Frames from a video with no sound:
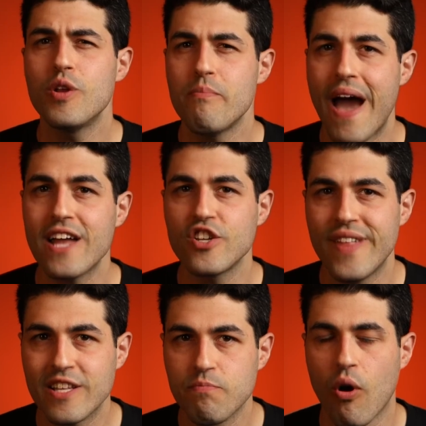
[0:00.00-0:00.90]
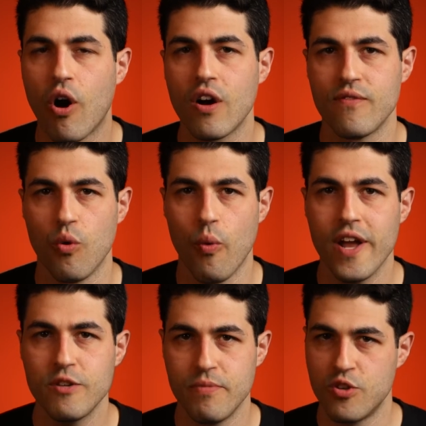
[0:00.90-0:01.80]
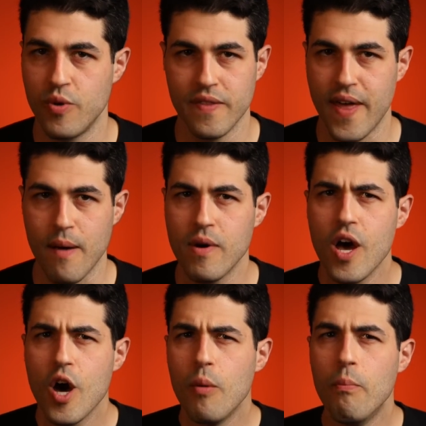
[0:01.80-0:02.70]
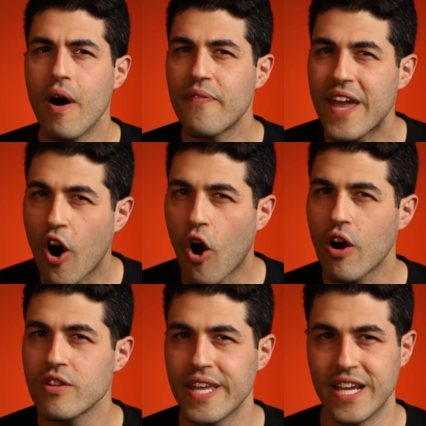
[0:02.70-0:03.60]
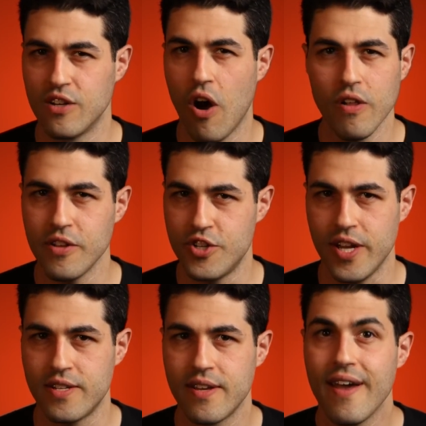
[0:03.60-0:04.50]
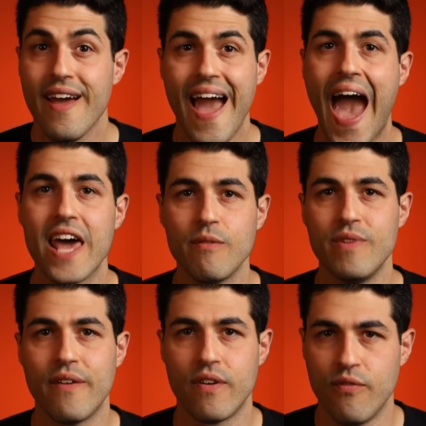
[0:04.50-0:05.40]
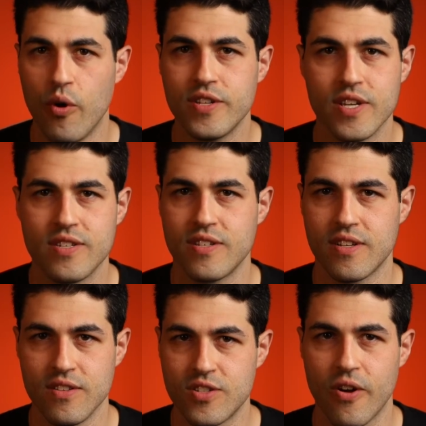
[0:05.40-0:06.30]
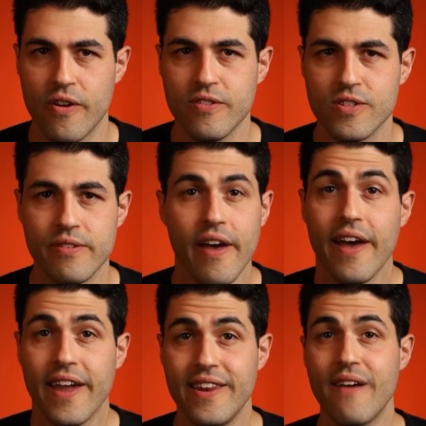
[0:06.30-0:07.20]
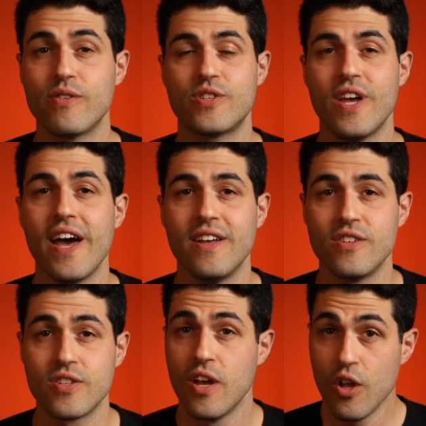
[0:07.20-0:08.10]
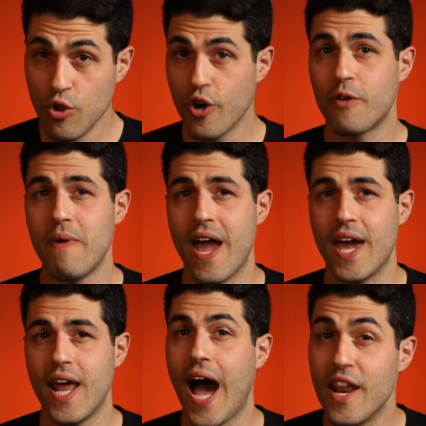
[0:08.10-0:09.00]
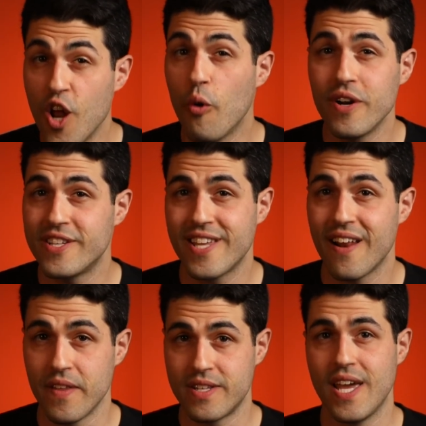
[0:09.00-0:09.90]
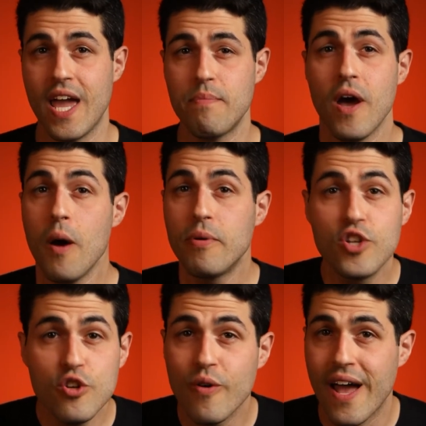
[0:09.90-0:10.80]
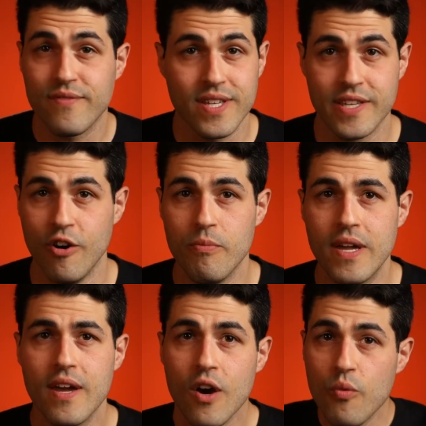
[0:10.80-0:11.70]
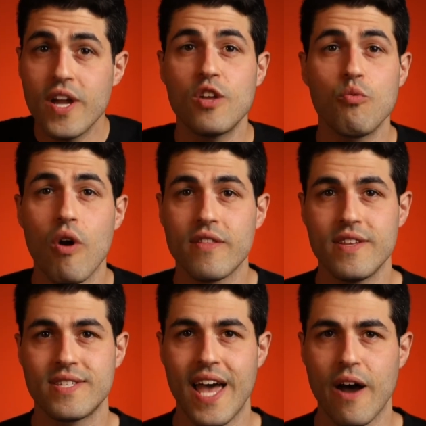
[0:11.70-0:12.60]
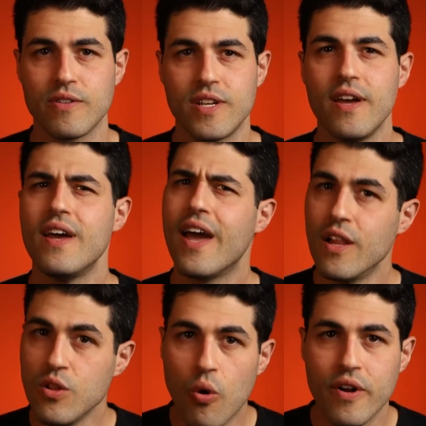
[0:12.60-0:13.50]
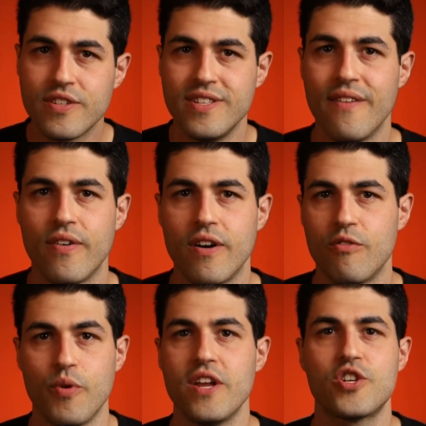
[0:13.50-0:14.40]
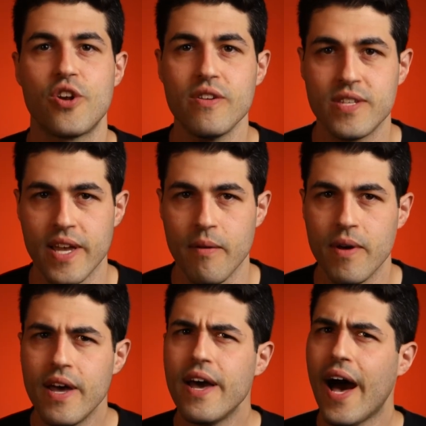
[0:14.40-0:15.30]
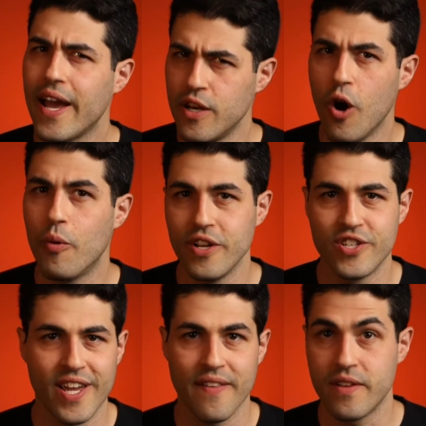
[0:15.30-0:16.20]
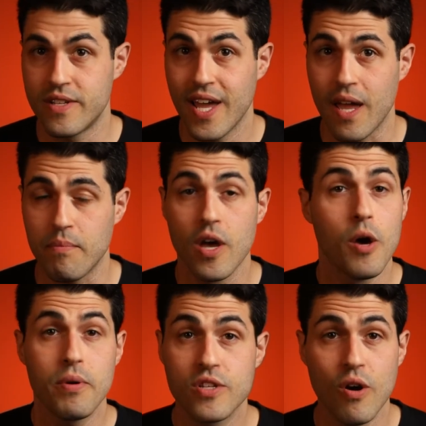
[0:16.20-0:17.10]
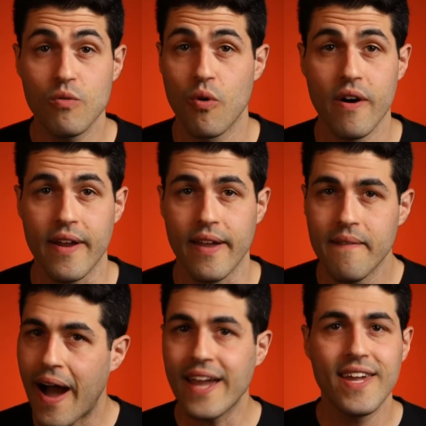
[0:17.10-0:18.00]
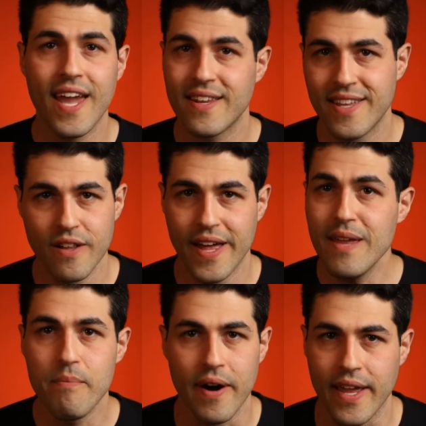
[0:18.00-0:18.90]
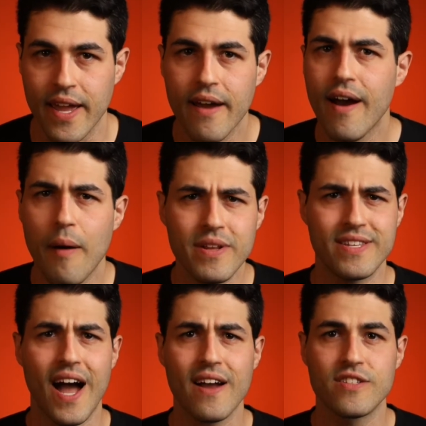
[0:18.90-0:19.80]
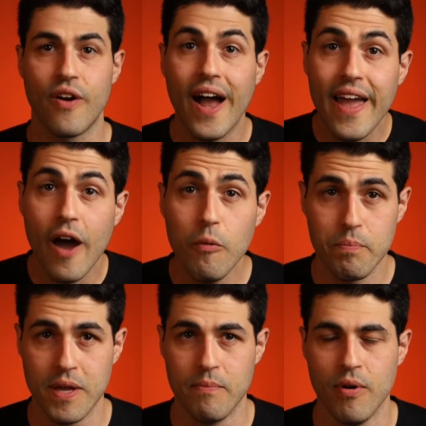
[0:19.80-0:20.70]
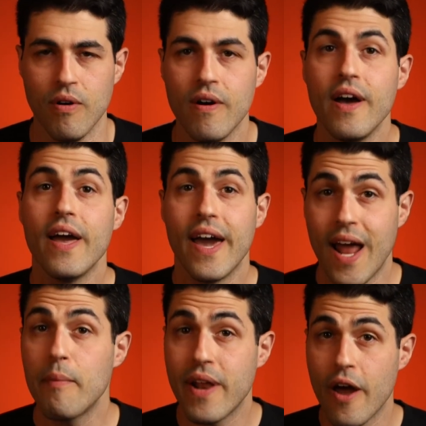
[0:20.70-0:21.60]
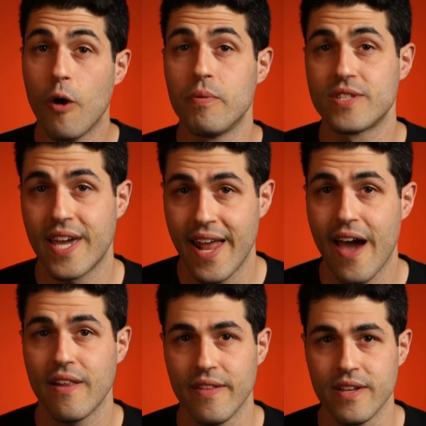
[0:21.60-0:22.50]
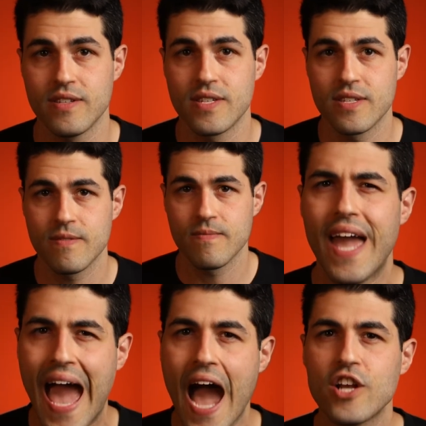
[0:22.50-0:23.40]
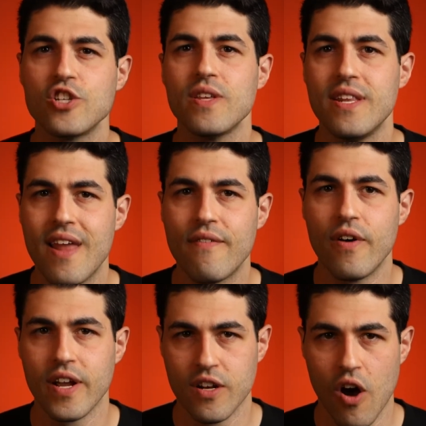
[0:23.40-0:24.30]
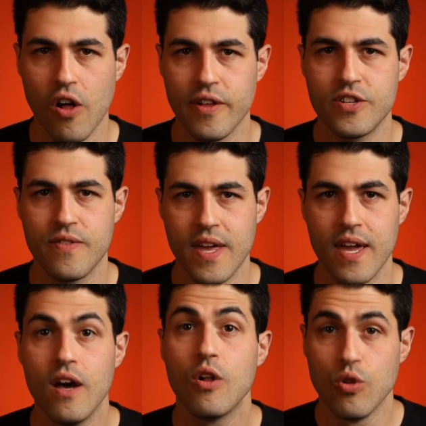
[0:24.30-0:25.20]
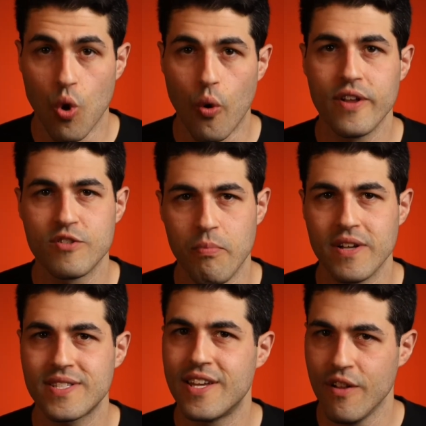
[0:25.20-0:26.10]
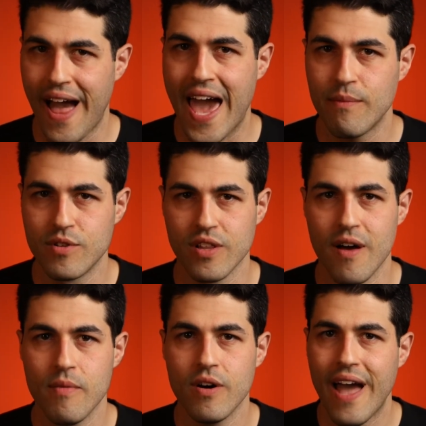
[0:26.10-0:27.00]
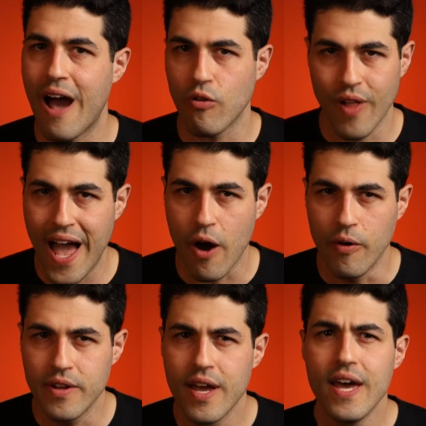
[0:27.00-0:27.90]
You'd imagine that's part of the wedge between them, but they hardly acknowledge it. Adam never voices his concerns. He never says, "Look, man, I know what he said on the tape, but you don't have to kill me. We can work this out." And Lawrence never reassures him. "I know what he said on the tape, but don't worry. I can't kill anybody. I'm a doctor. I help people, and I'm going to help us get out of this." They actually never acknowledge the Lawrence must kill Adam dilemma out loud.